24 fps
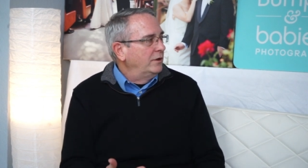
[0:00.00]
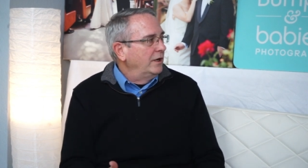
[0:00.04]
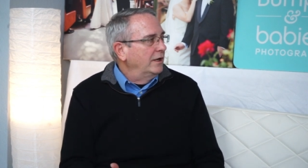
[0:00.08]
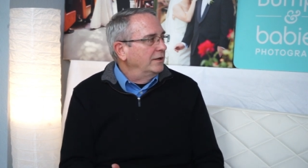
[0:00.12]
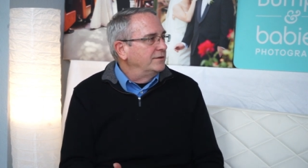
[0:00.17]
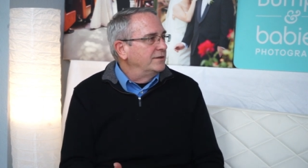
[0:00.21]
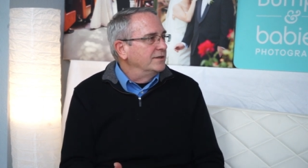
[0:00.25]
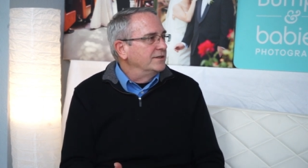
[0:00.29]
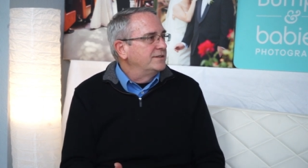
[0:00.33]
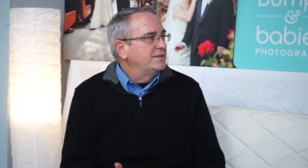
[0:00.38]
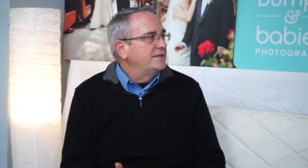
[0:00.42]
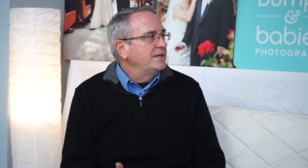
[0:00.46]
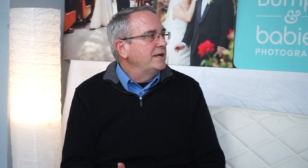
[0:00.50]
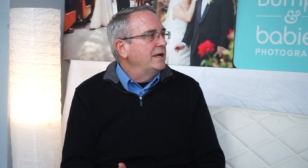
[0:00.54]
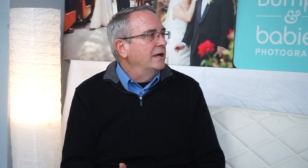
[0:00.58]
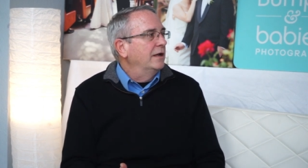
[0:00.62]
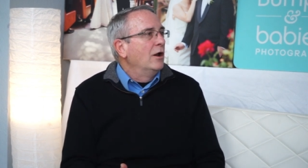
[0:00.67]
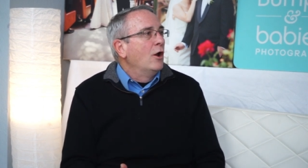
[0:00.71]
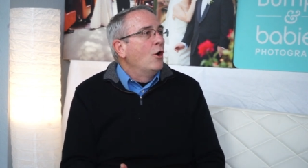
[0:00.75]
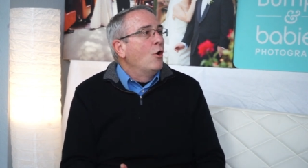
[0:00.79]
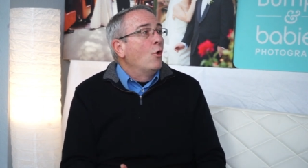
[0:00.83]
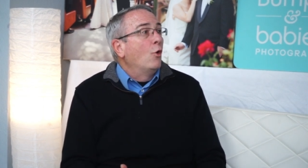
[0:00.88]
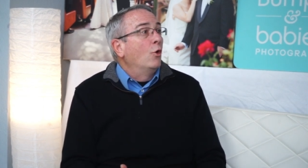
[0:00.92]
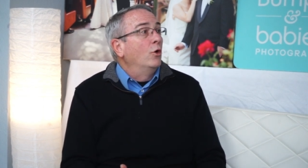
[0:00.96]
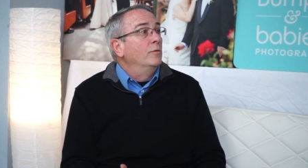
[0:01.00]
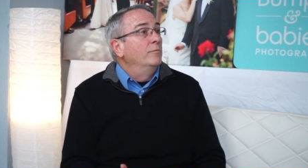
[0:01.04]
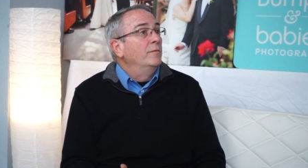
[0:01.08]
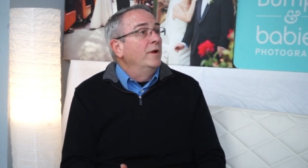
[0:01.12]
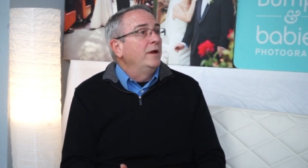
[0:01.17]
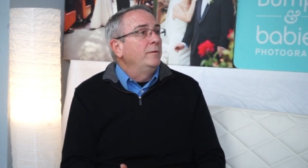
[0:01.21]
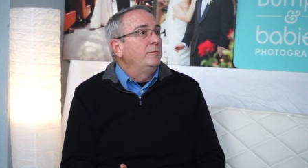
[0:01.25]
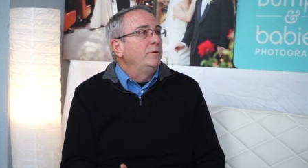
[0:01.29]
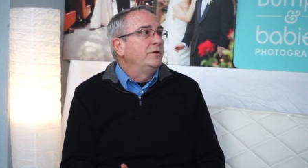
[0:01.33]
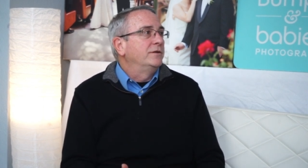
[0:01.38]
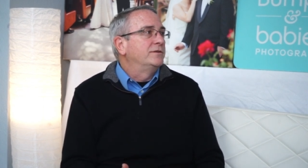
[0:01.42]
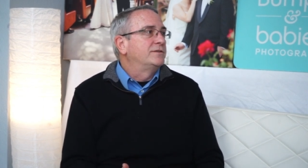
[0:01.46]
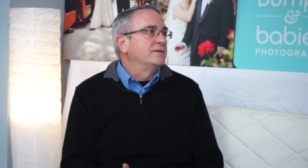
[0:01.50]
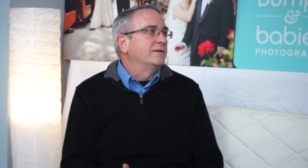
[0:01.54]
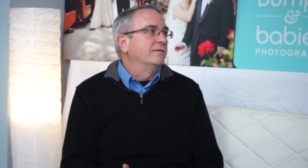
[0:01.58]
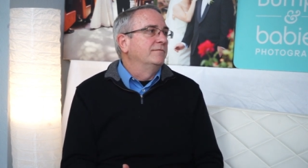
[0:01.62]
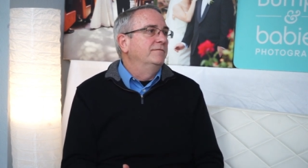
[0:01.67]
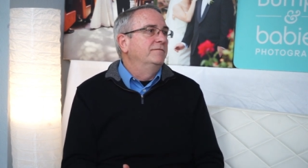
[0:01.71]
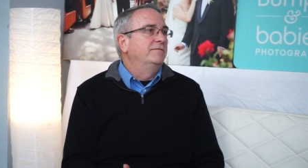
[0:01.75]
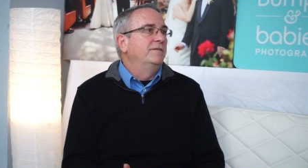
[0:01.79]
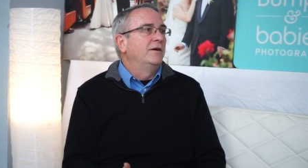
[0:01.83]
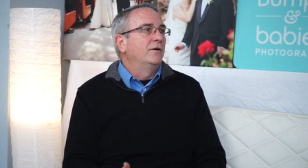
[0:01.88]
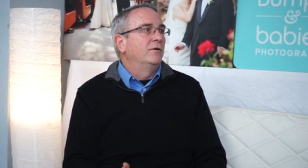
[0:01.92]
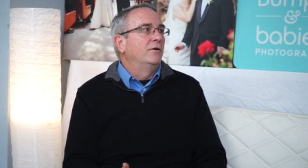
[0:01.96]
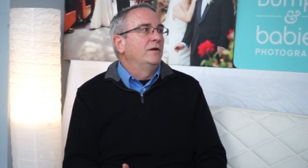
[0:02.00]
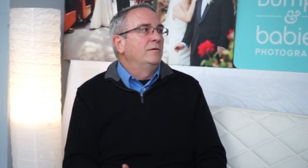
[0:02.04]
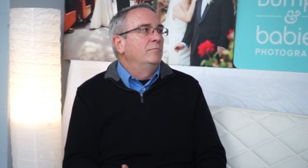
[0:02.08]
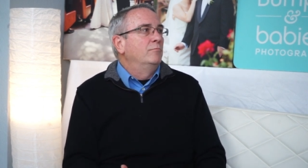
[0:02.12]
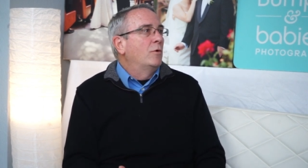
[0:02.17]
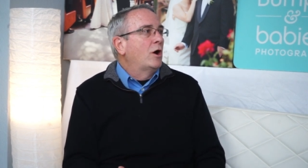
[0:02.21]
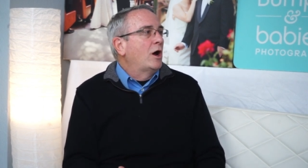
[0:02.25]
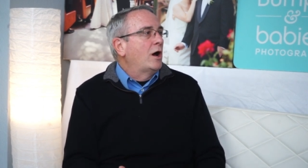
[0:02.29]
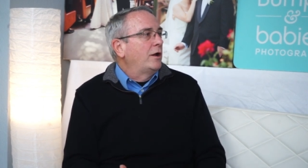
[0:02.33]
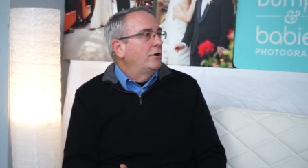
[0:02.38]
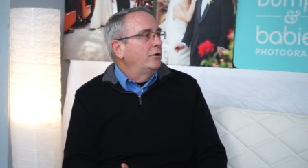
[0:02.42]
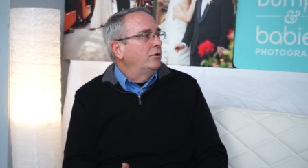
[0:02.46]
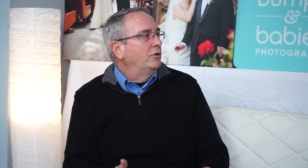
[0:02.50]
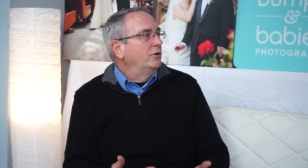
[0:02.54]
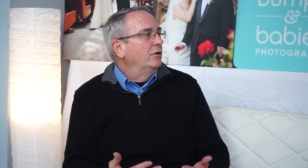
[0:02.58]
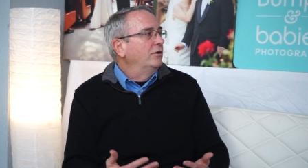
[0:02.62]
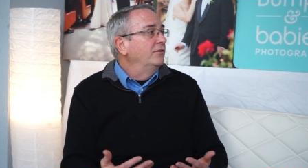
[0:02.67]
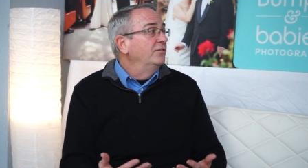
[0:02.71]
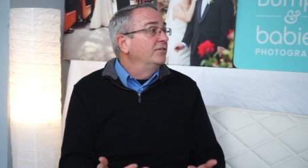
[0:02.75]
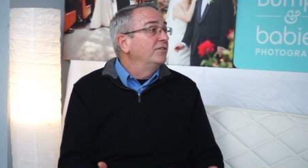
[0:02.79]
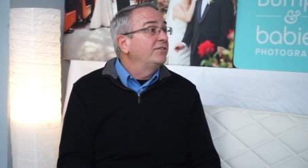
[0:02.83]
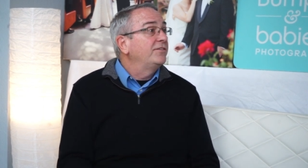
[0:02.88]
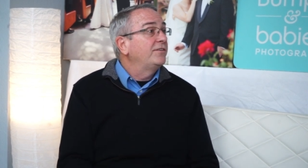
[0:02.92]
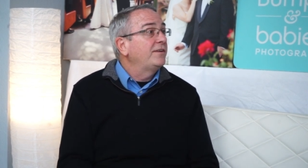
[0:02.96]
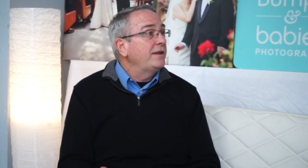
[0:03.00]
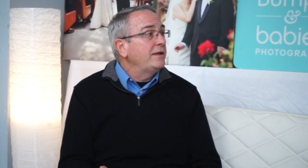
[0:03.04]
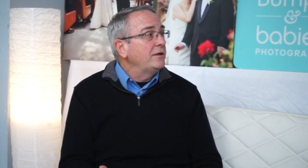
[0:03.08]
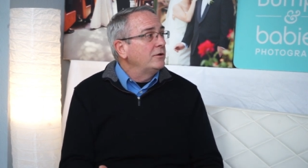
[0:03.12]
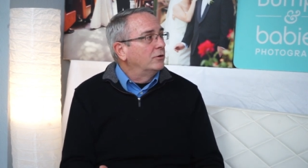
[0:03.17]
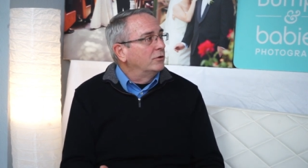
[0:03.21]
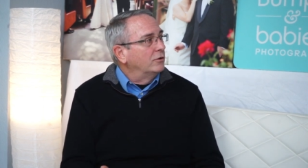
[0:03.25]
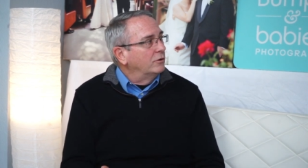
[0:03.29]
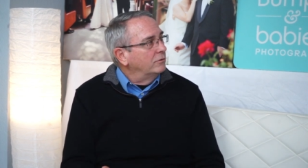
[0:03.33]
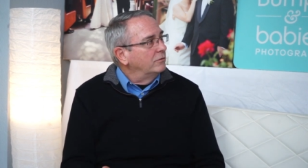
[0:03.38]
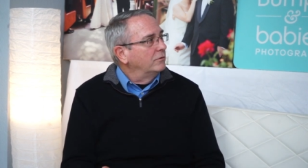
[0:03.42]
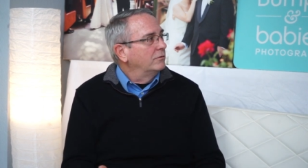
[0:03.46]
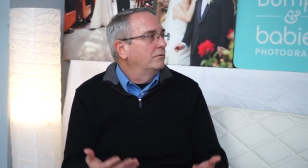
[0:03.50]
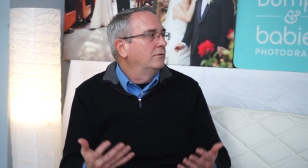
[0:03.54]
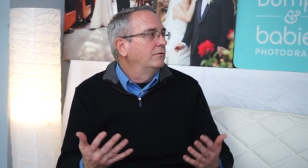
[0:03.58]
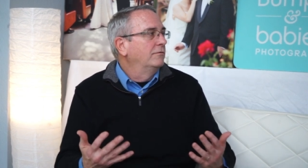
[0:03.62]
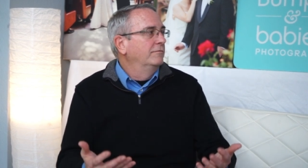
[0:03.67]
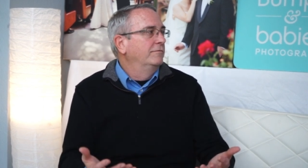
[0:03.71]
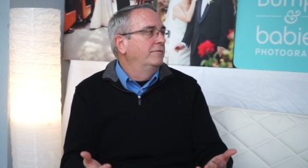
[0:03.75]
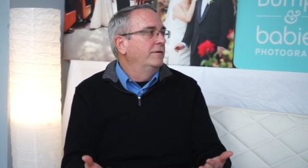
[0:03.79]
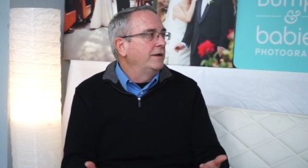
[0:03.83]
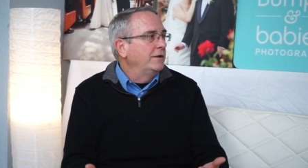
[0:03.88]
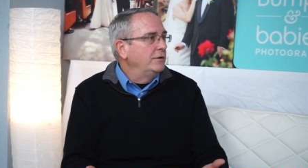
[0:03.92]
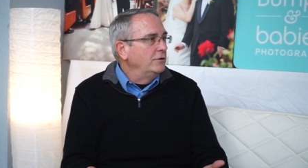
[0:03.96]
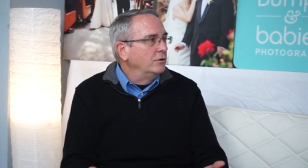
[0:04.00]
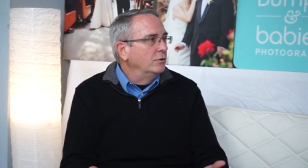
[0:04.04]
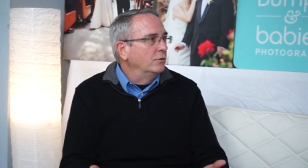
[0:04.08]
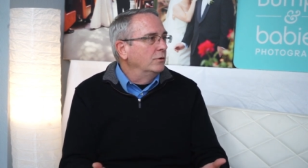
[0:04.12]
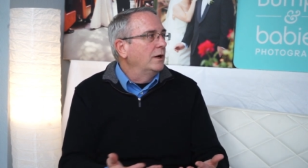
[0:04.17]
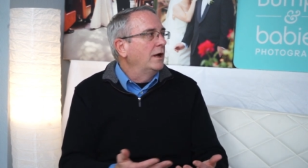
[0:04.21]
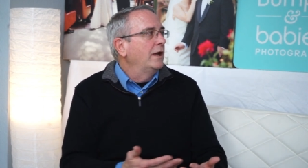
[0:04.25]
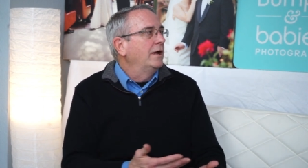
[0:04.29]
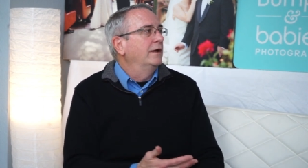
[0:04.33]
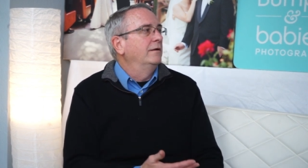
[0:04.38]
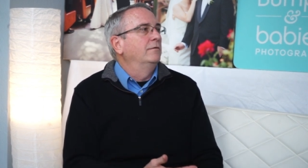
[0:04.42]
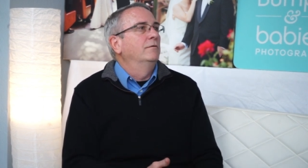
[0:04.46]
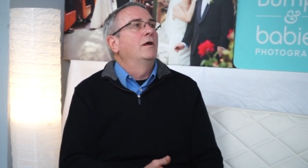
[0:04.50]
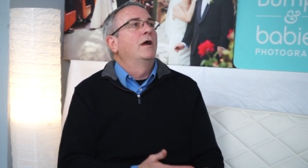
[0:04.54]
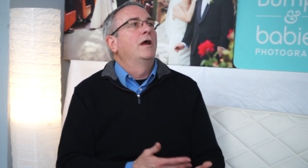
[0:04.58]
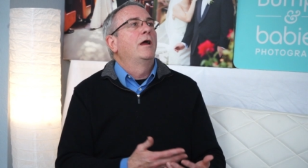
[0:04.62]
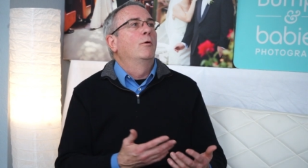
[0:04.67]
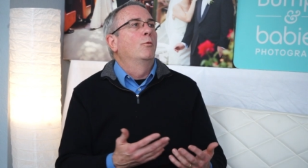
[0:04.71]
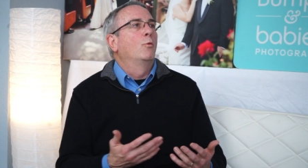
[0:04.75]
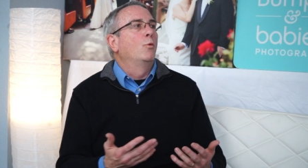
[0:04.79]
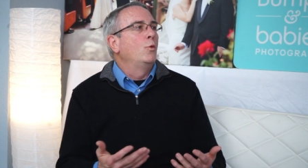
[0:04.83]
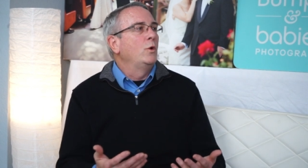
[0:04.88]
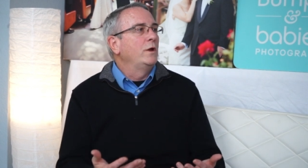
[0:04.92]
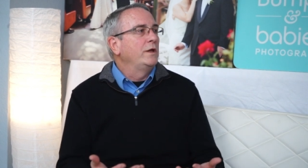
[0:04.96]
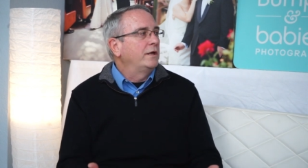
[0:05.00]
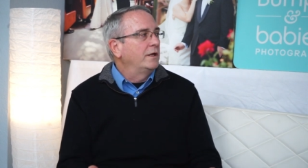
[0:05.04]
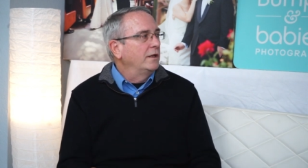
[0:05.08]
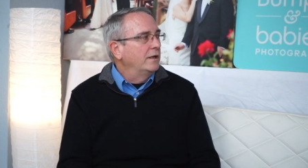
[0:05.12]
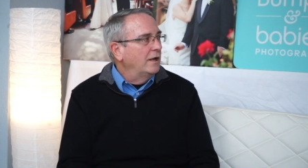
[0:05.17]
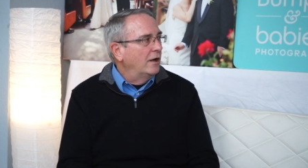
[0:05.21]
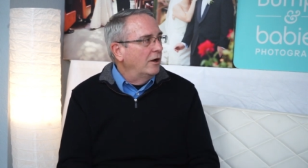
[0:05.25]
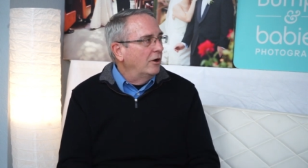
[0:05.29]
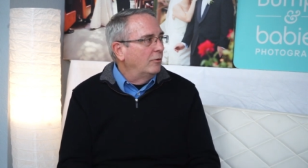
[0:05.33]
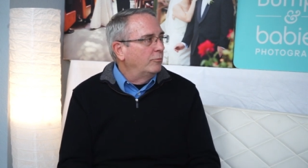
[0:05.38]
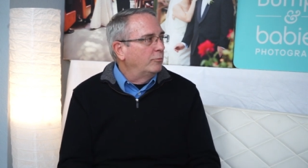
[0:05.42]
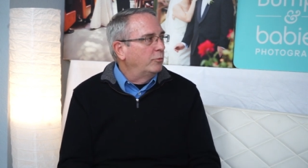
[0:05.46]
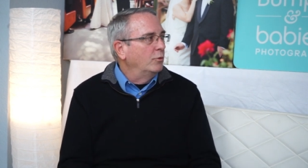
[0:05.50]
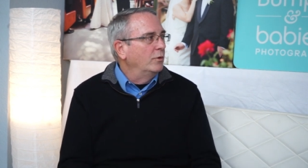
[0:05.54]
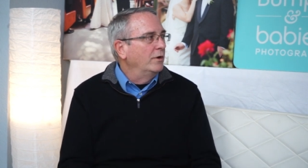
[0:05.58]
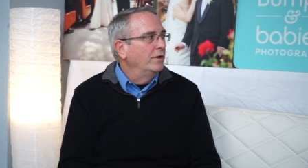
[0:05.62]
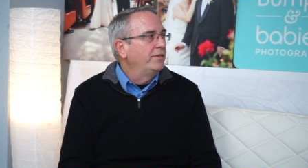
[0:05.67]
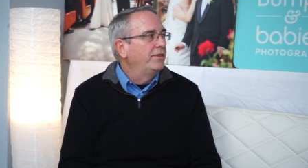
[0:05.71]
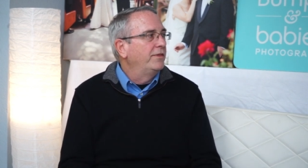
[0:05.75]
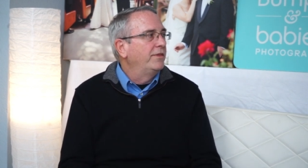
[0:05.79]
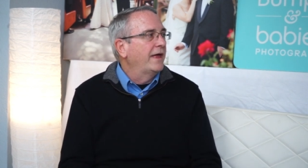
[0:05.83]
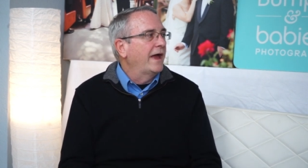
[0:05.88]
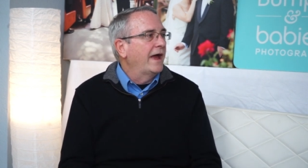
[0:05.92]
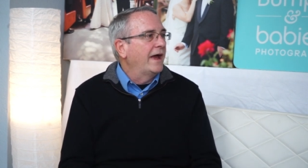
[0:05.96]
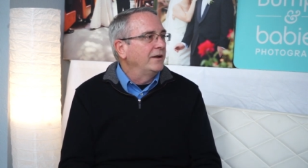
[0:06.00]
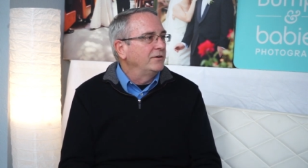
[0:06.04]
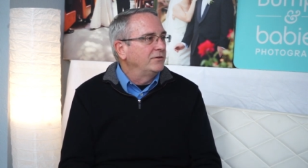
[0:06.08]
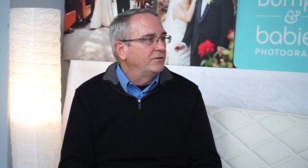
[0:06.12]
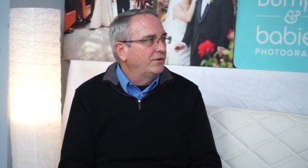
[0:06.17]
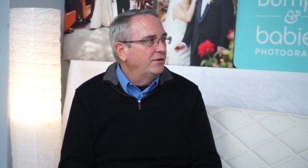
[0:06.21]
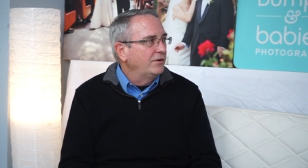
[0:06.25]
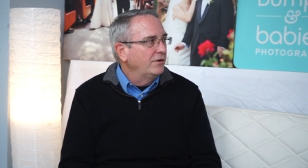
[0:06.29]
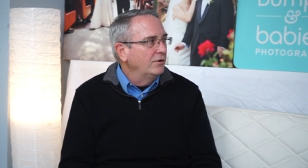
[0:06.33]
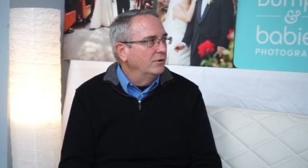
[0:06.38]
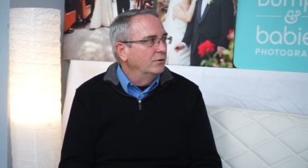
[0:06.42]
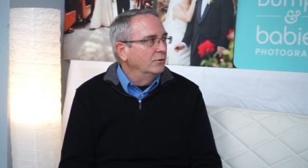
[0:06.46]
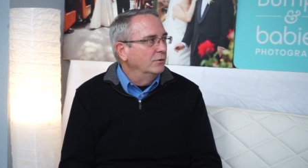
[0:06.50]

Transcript: you get to see it. Or maybe it's a very modern and steel venue, and we can help yes. with that